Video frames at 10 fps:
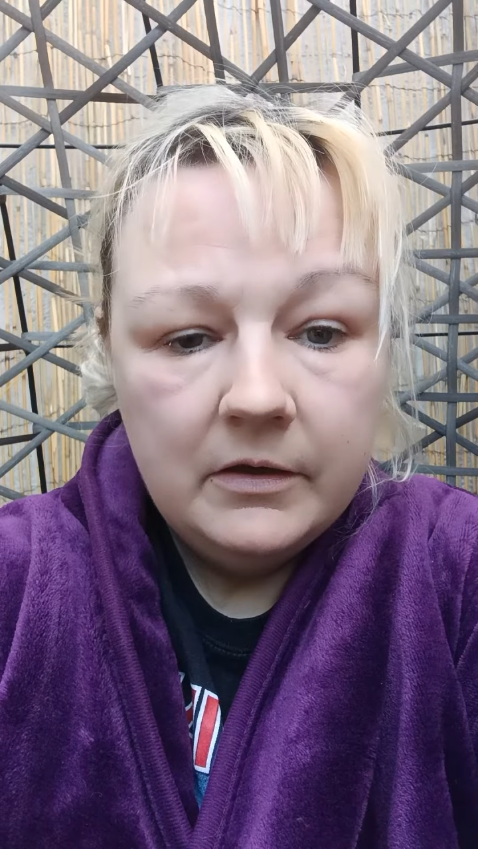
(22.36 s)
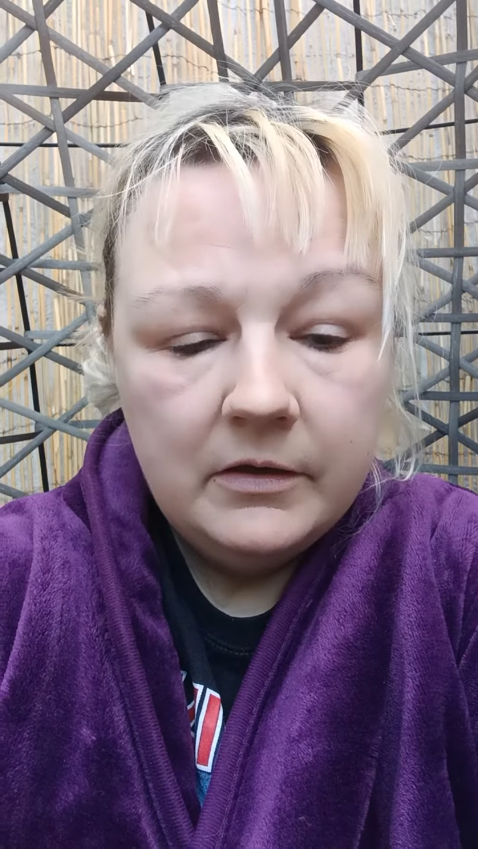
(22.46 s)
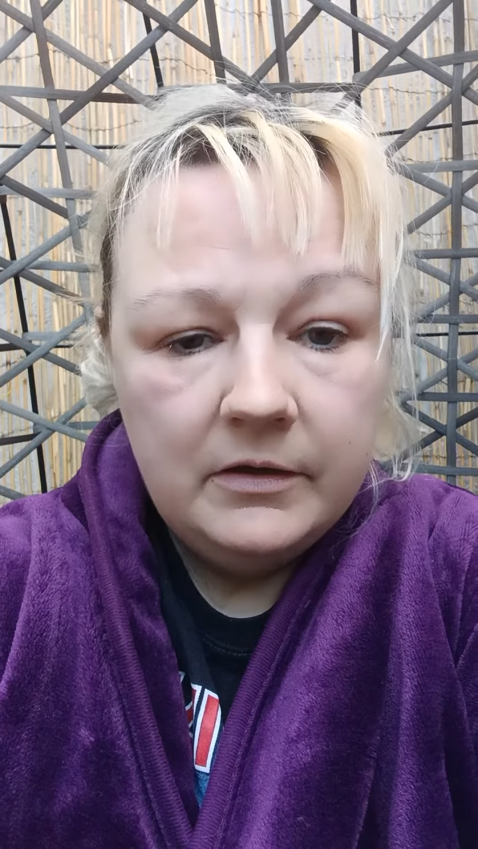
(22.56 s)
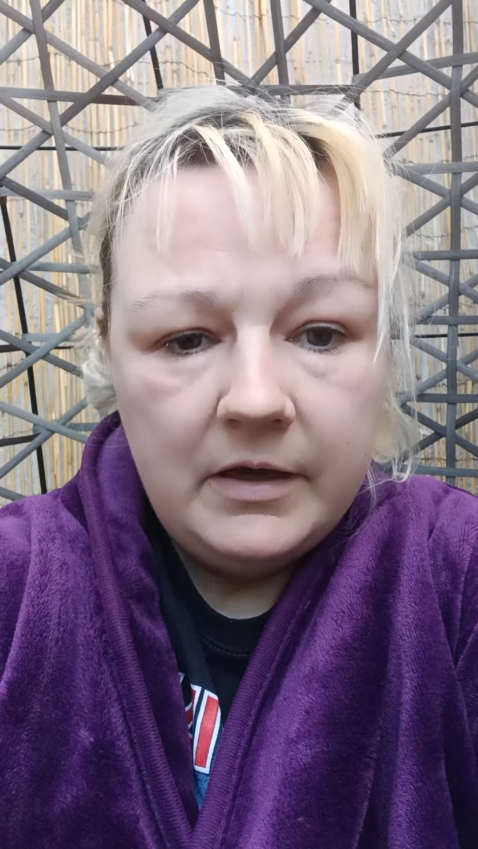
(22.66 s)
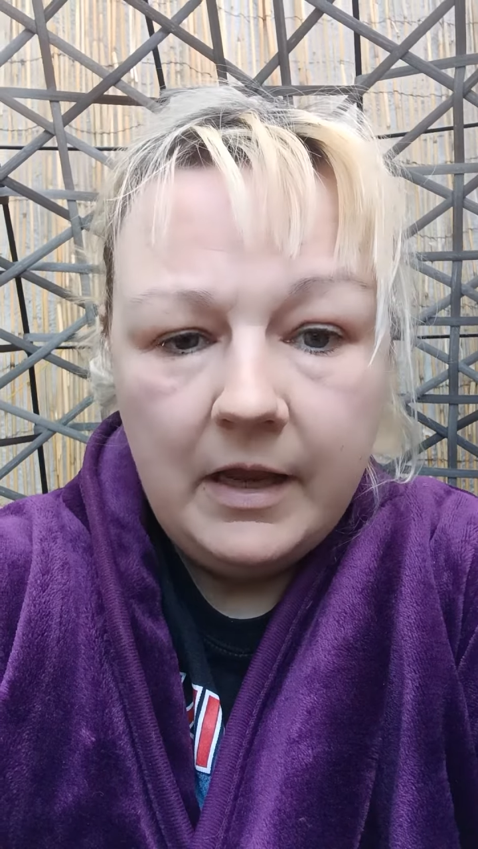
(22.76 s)

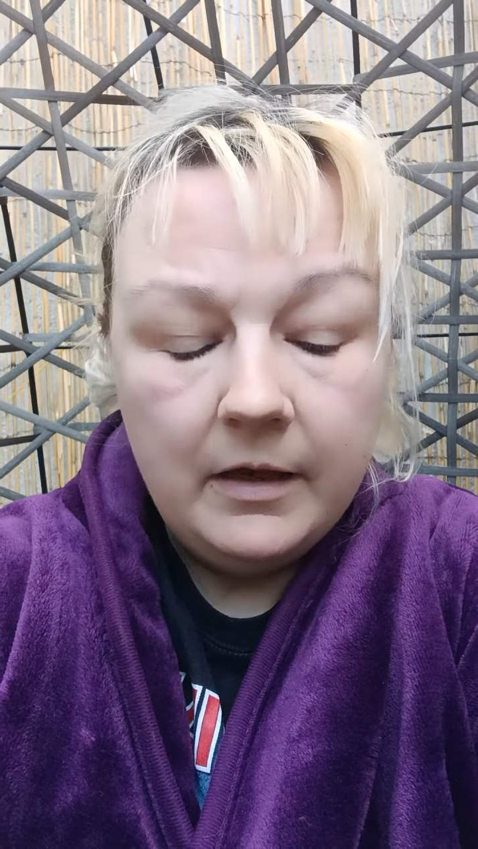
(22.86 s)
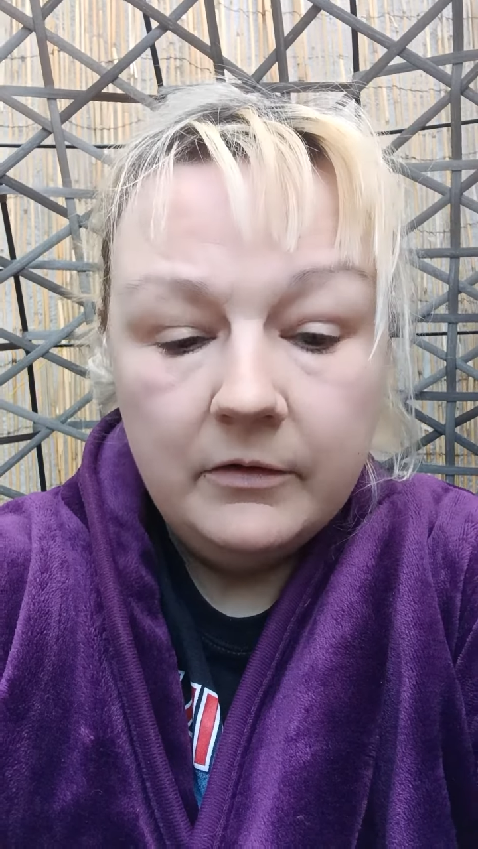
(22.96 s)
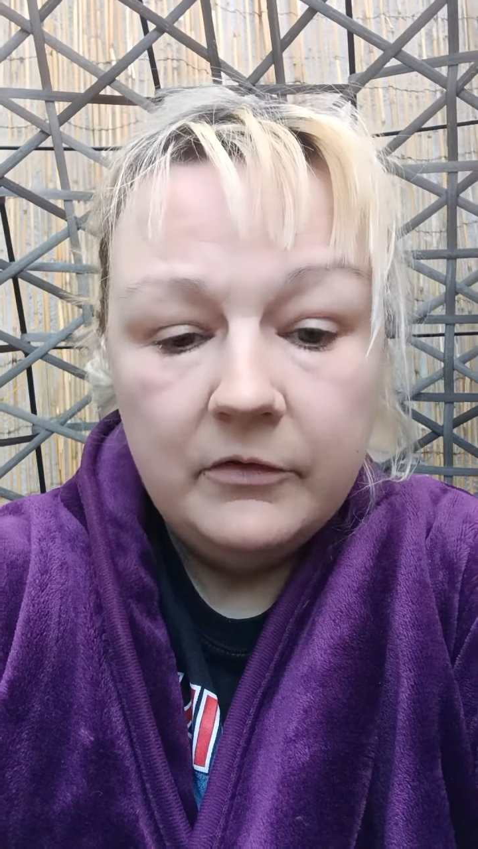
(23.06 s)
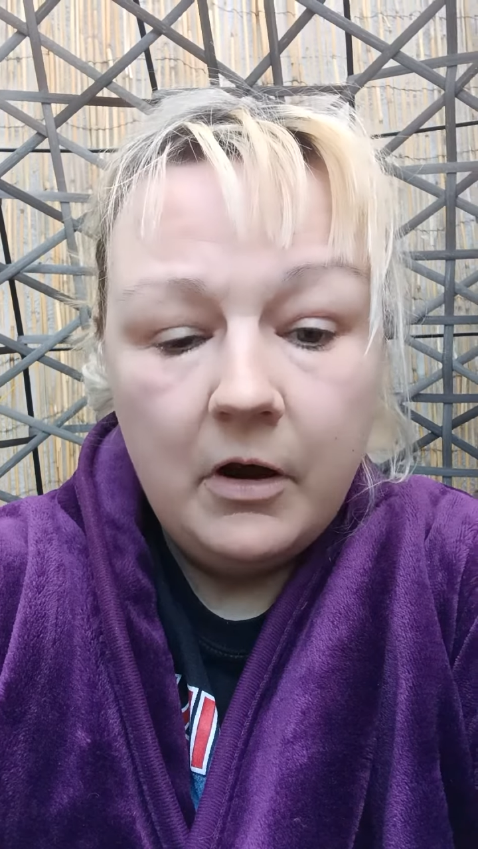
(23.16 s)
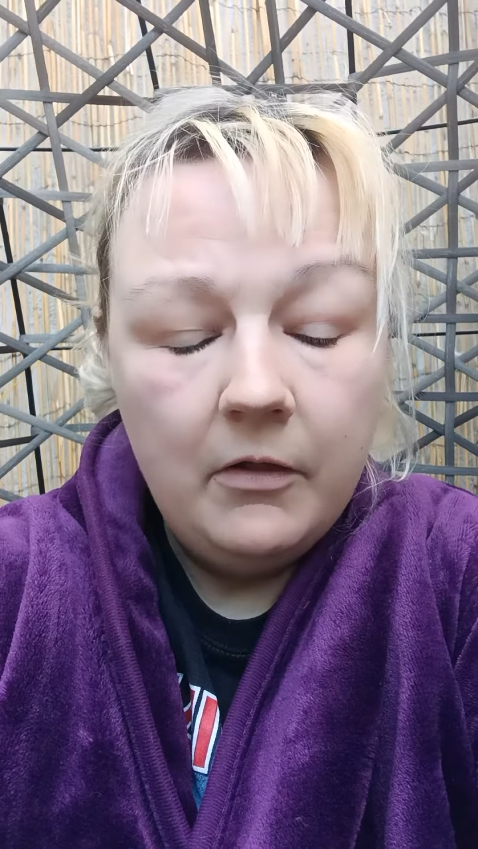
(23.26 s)
Yeah,
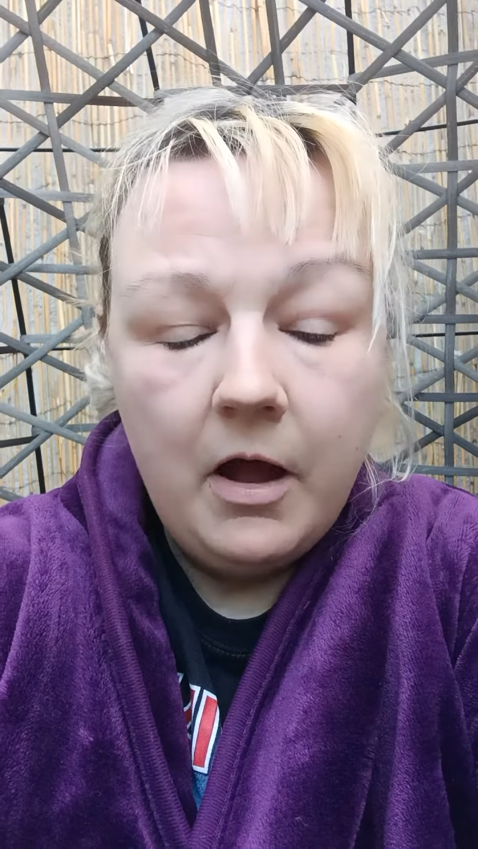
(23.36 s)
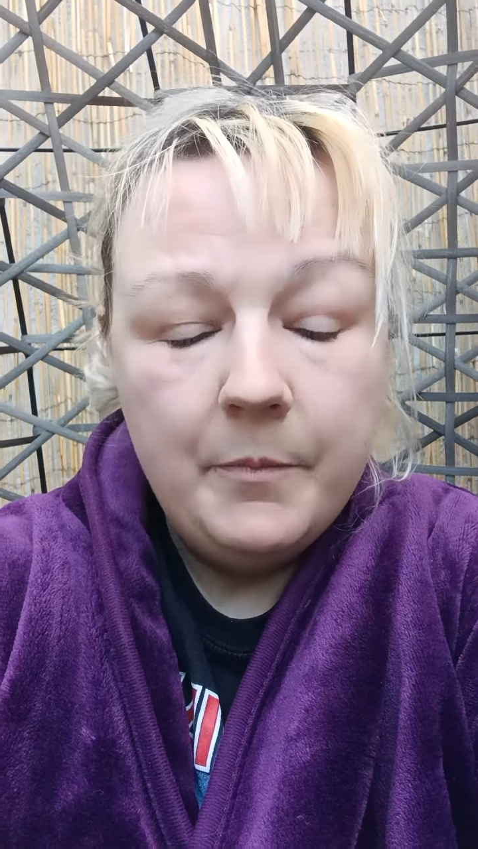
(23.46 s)
not a lot of